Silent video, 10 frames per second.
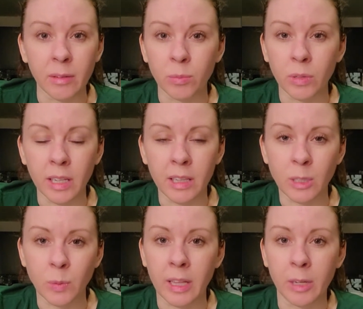Really, the
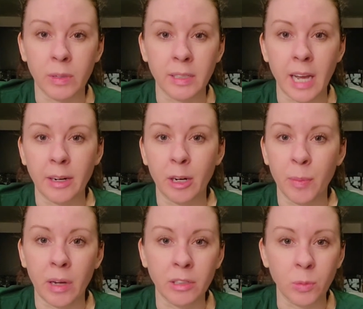swelling went down in
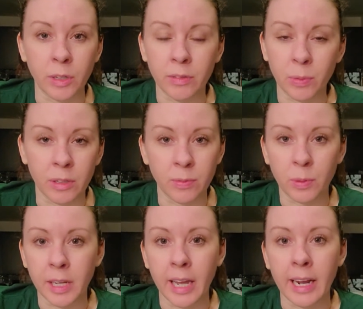about 24 to
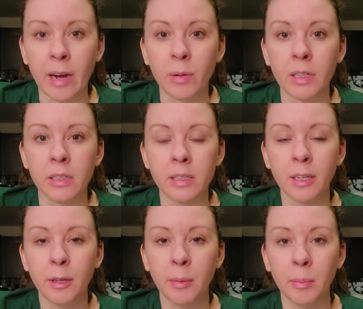48 hours,
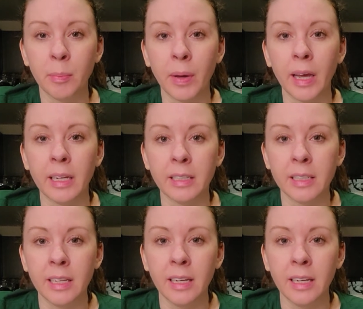but